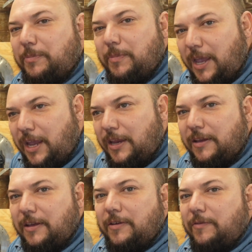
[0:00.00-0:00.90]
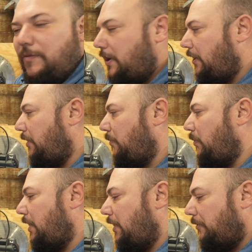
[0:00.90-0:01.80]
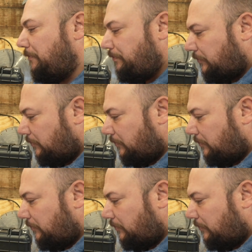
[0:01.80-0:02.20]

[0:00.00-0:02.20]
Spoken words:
made very well.